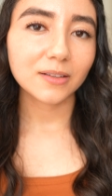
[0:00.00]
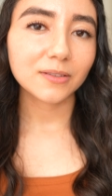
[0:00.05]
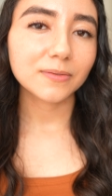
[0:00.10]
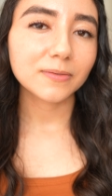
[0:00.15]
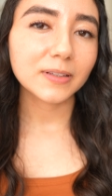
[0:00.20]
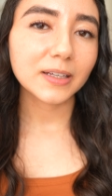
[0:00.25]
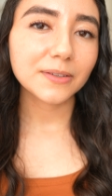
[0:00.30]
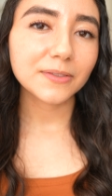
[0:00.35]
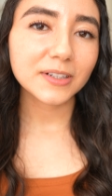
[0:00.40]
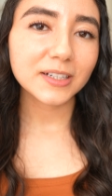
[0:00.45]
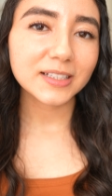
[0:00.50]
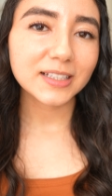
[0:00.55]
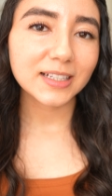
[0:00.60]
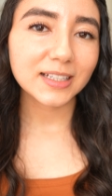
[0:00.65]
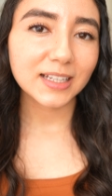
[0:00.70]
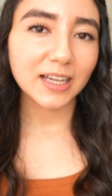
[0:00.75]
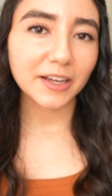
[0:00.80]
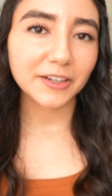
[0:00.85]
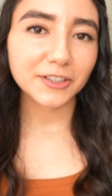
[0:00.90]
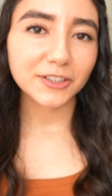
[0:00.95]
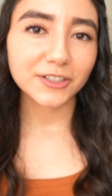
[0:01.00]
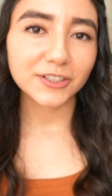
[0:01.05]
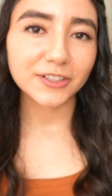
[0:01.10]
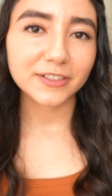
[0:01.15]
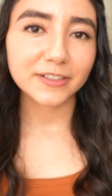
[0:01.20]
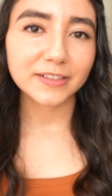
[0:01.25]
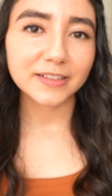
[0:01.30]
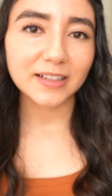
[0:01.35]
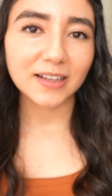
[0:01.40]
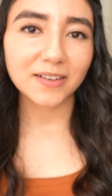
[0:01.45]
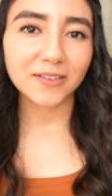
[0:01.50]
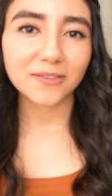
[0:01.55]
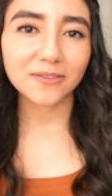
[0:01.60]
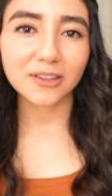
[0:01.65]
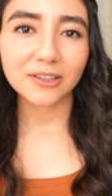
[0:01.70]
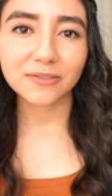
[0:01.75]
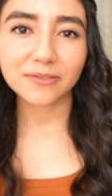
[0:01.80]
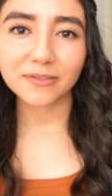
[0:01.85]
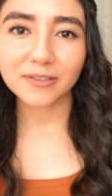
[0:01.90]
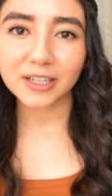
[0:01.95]
The flavors and textures of
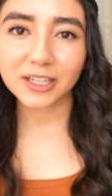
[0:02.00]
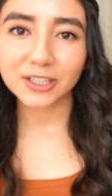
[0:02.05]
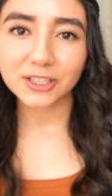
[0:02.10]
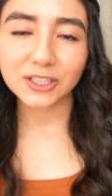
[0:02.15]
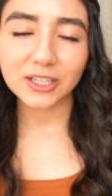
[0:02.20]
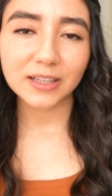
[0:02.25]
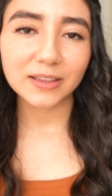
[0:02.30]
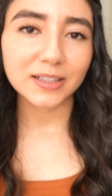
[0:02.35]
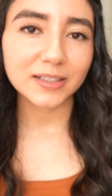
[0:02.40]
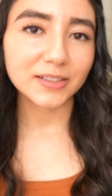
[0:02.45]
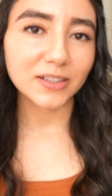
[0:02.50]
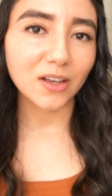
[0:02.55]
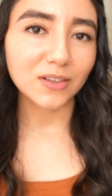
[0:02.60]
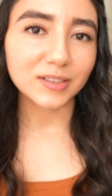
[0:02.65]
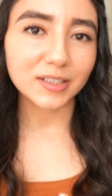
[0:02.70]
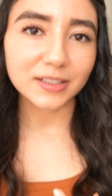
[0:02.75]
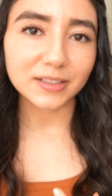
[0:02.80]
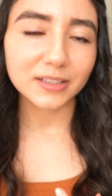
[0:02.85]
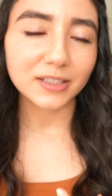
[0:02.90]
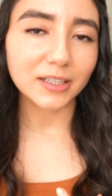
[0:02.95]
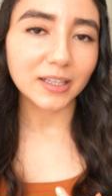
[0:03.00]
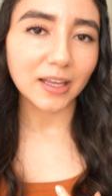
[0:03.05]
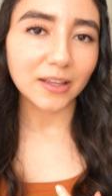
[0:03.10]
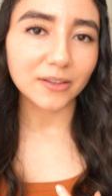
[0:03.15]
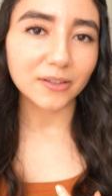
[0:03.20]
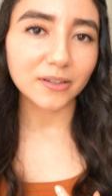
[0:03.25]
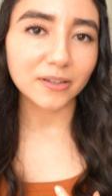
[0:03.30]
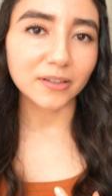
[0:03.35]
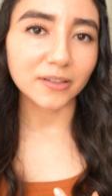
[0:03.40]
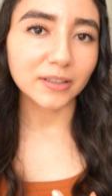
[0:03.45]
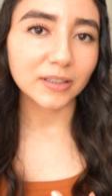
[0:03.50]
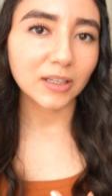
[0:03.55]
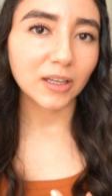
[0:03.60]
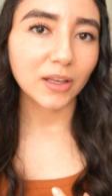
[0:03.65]
the fish and the sauces together